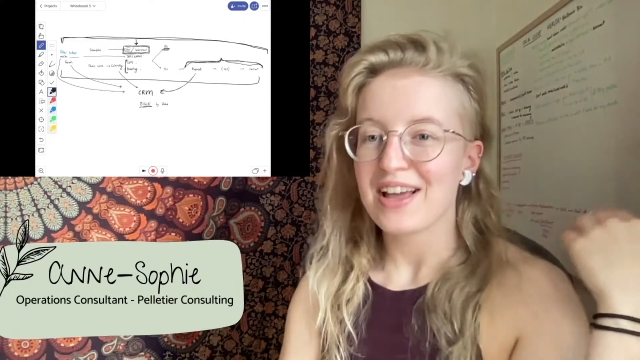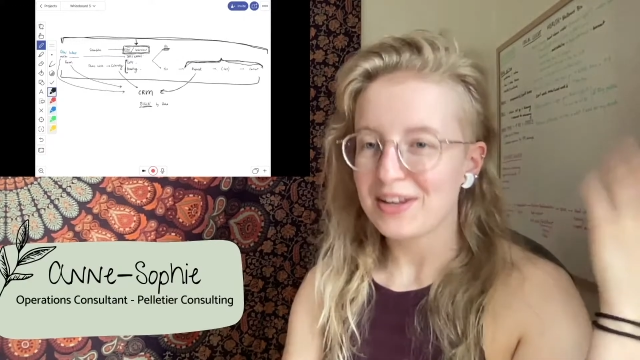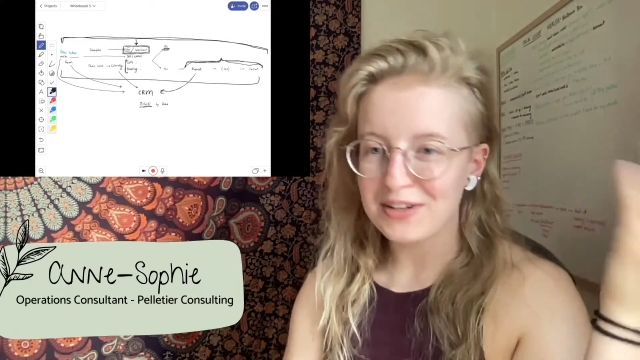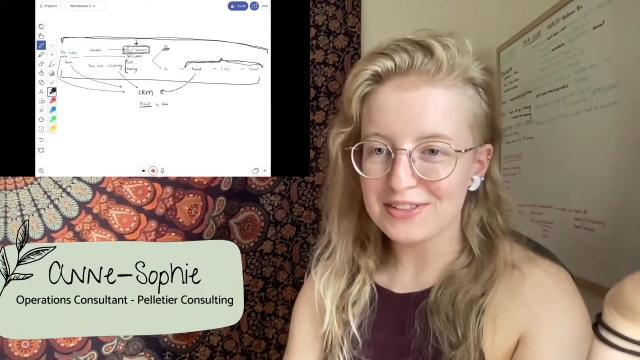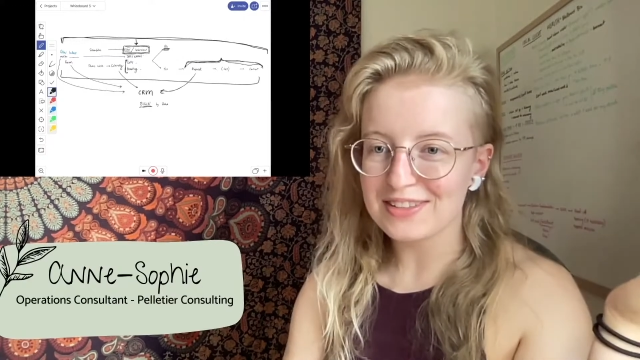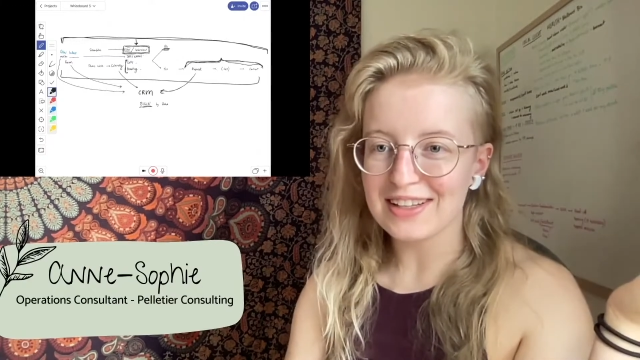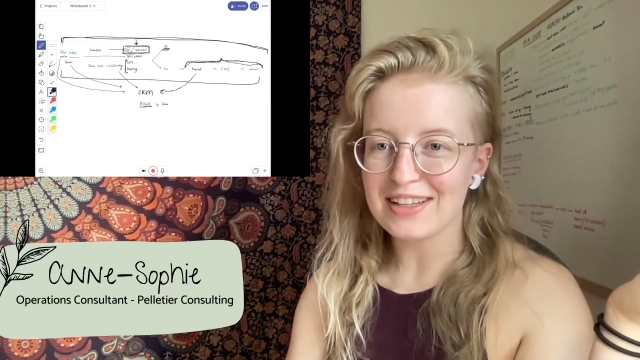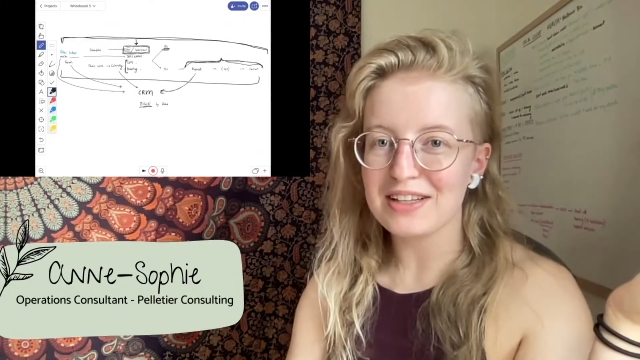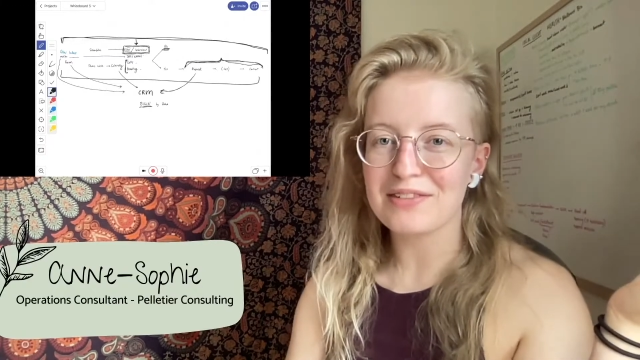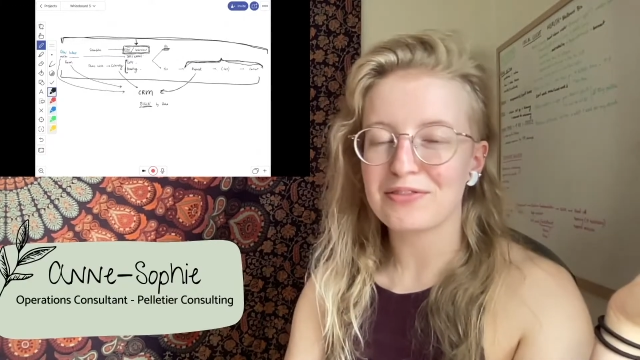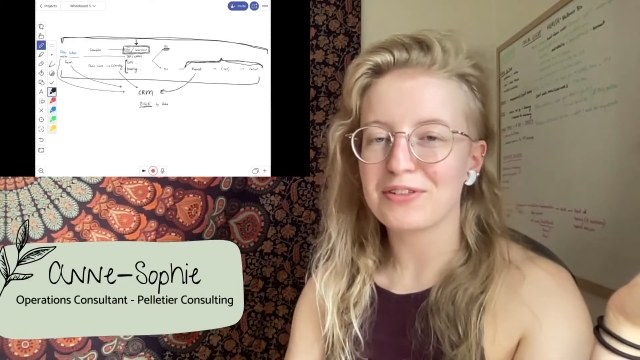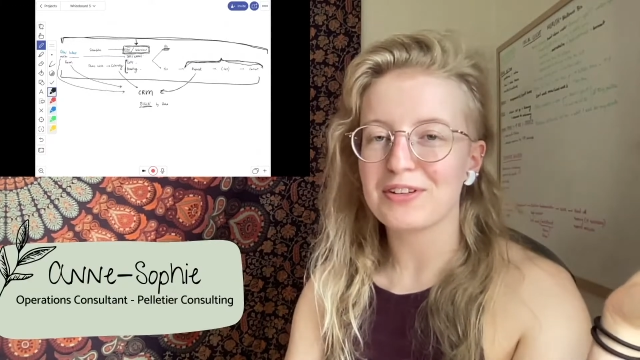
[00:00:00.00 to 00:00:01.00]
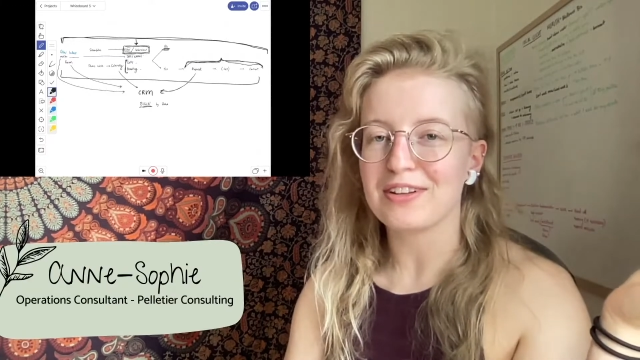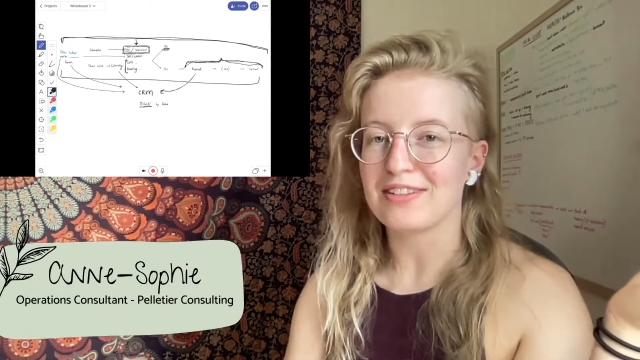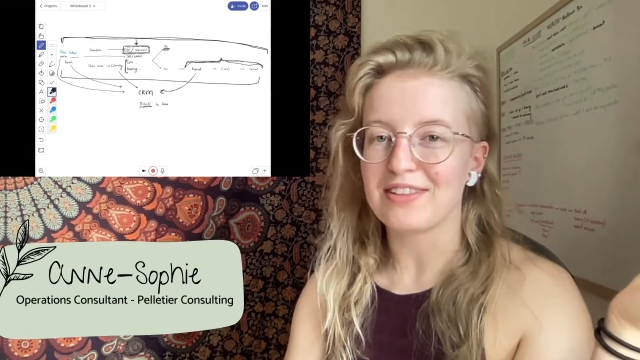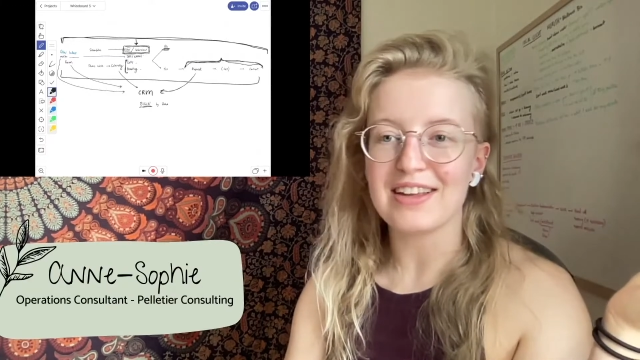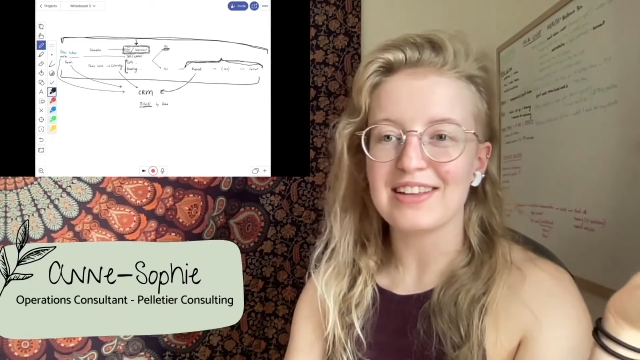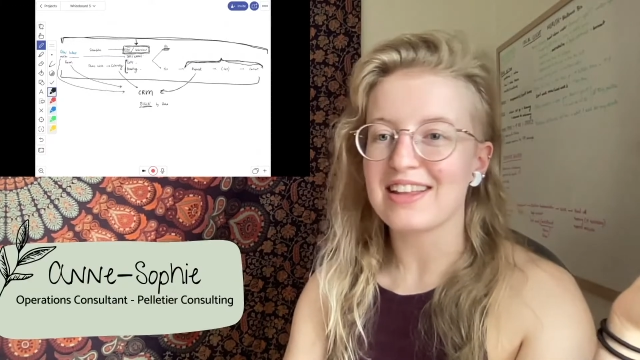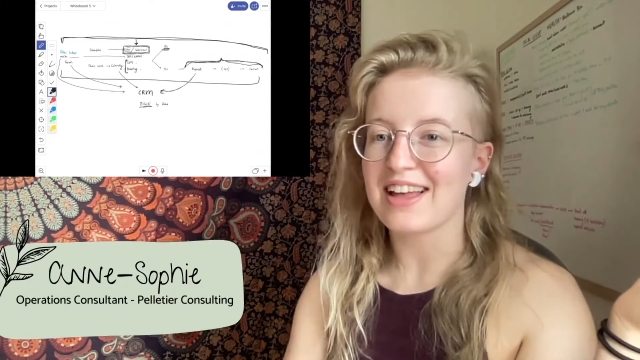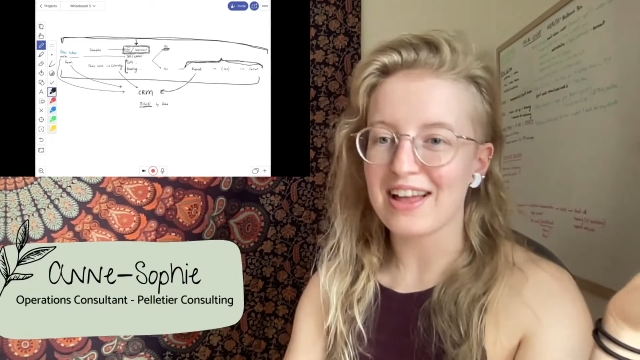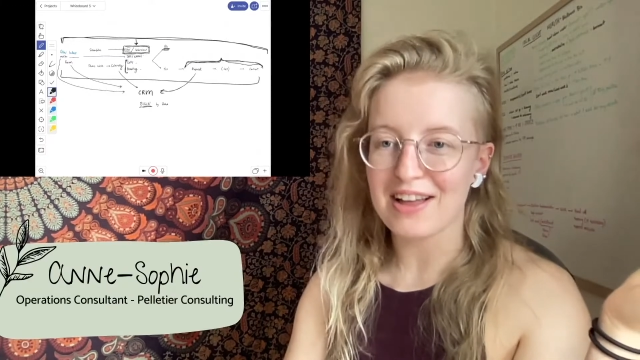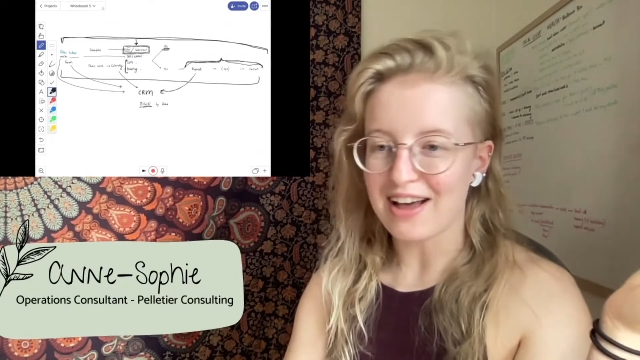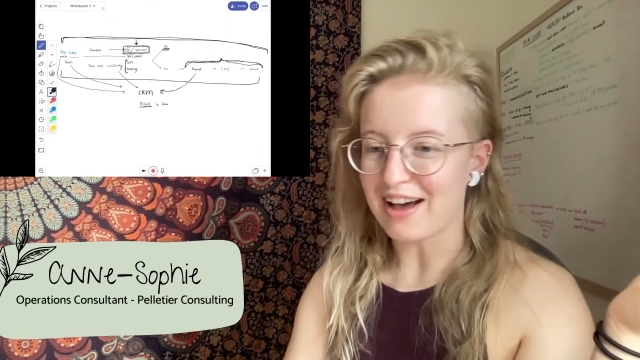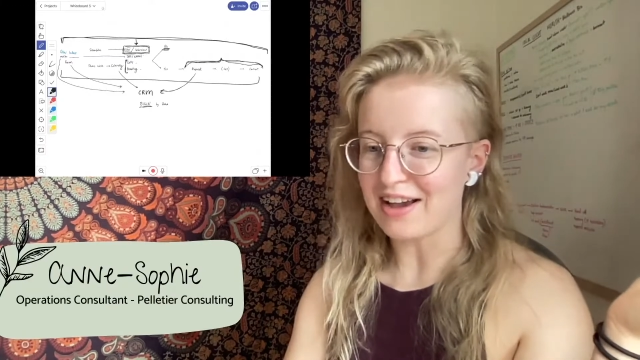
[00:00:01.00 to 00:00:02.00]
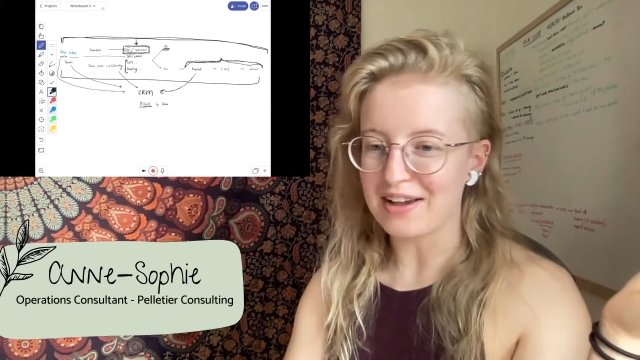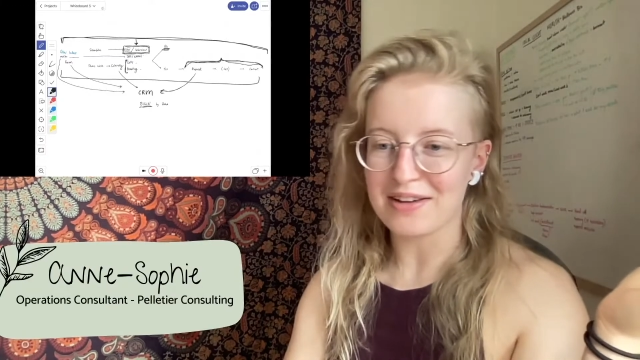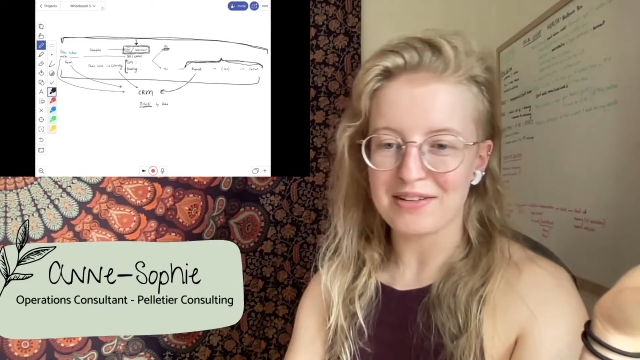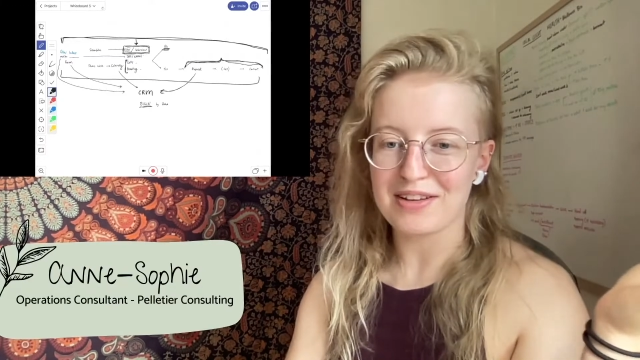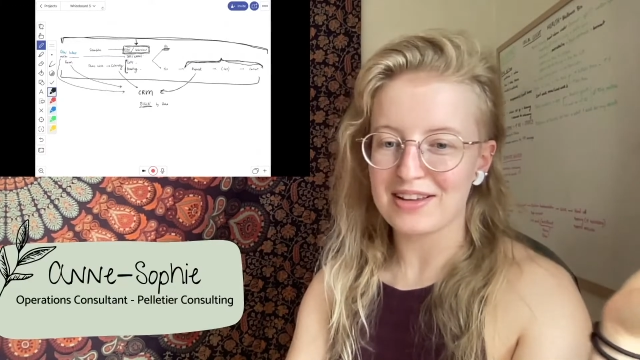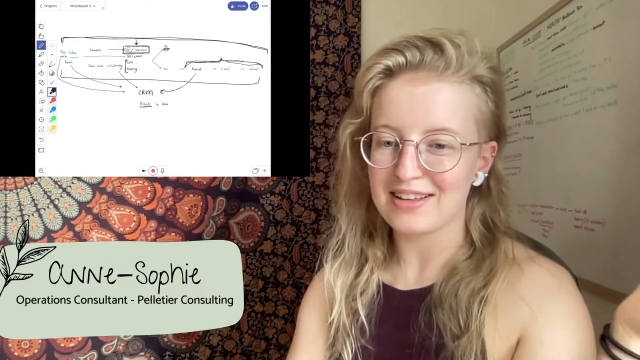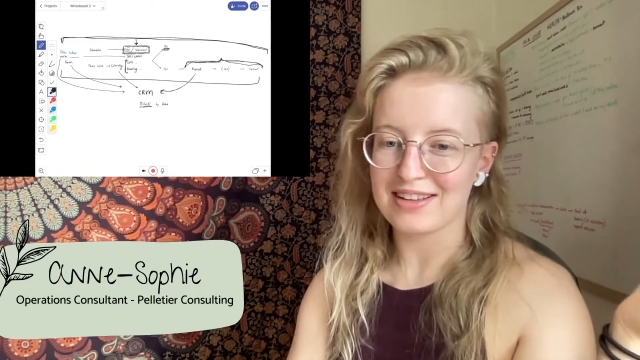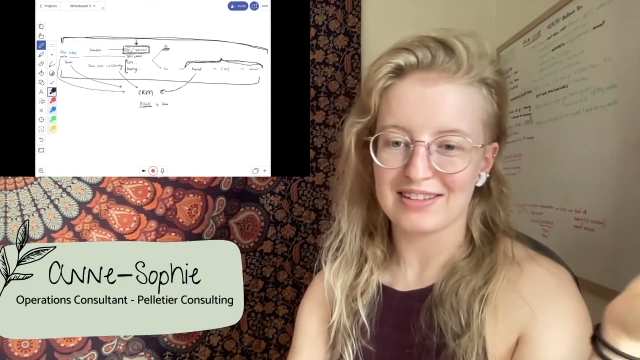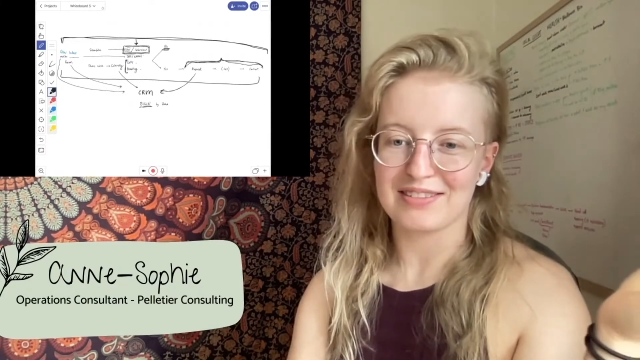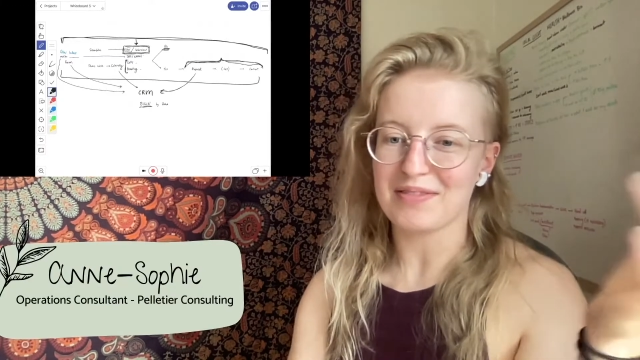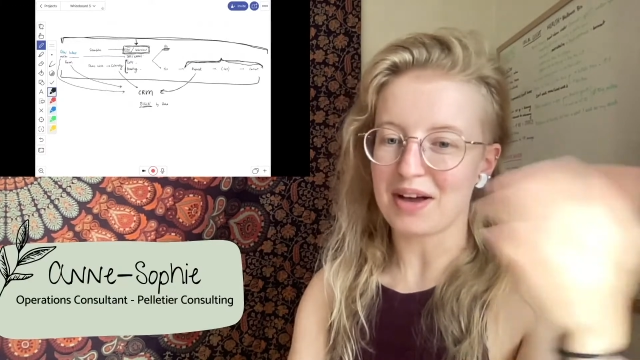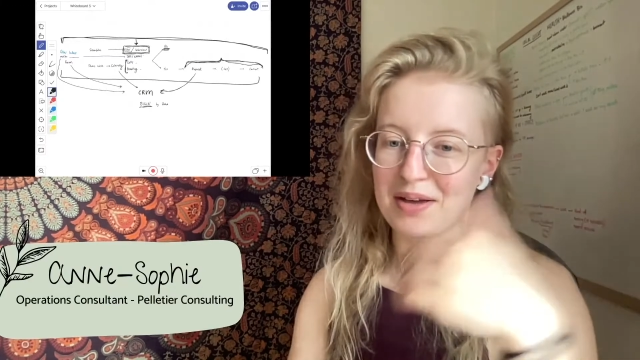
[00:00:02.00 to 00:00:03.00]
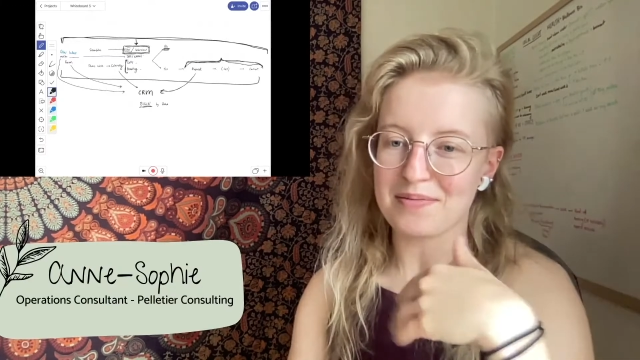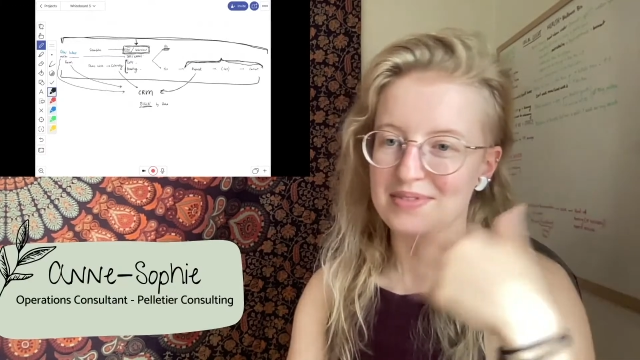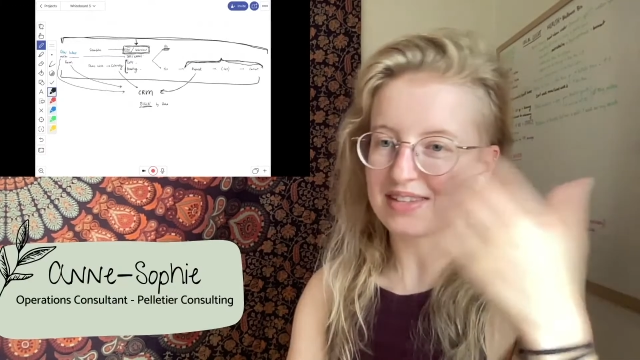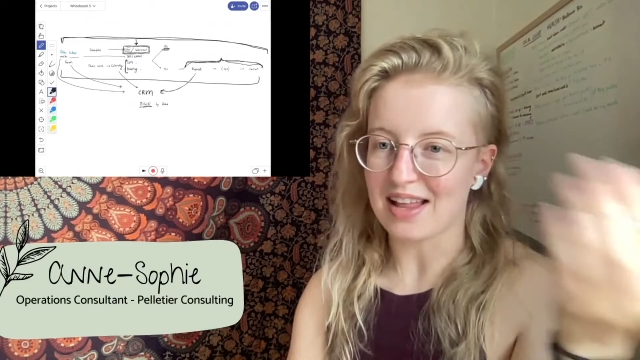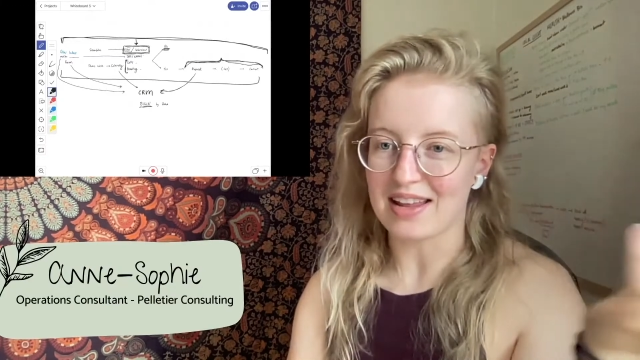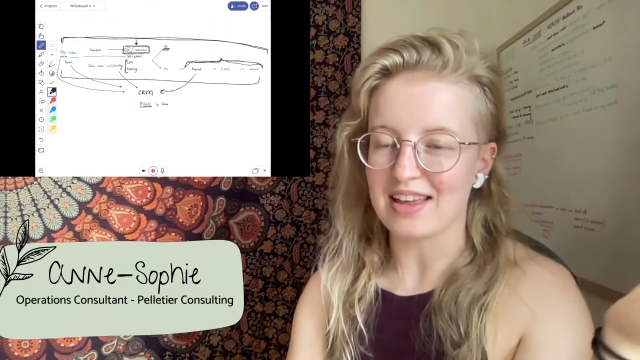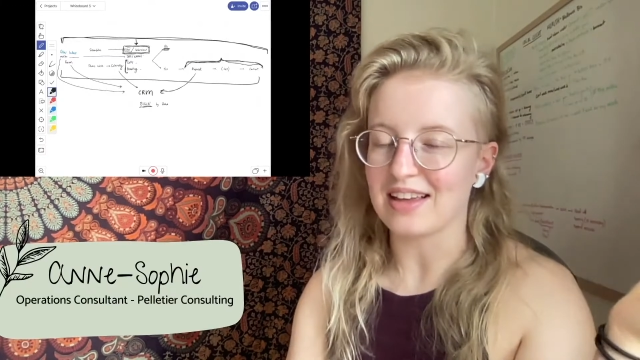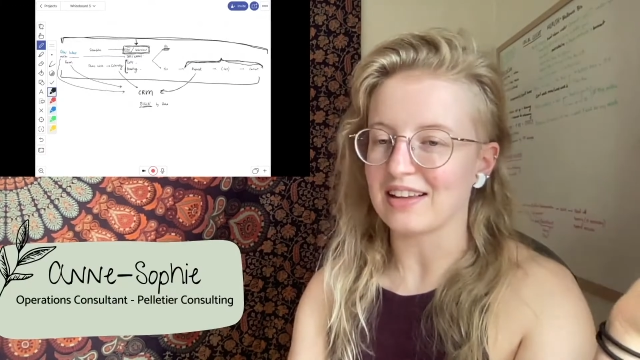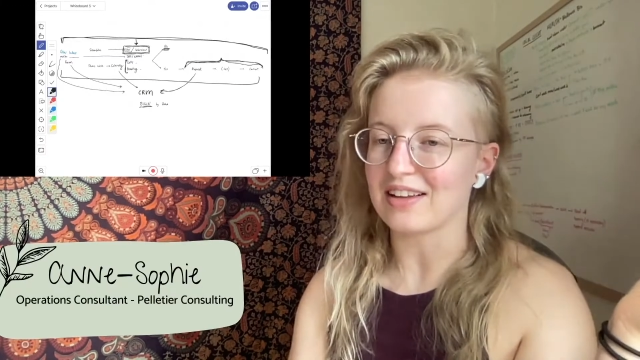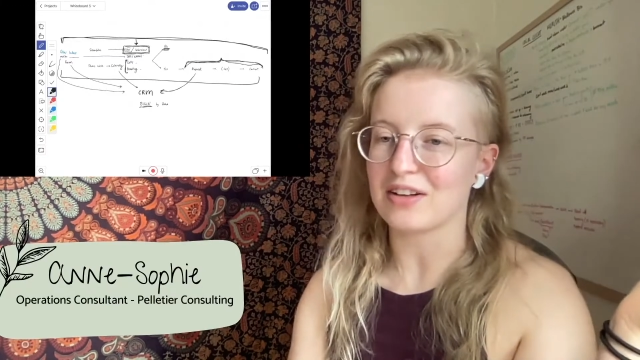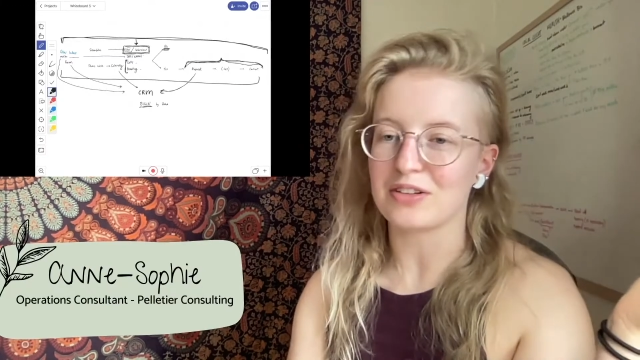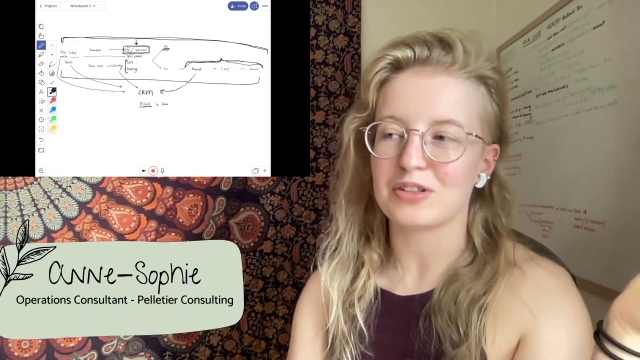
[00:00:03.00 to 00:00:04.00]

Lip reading: here's the link for the thing that I'm selling,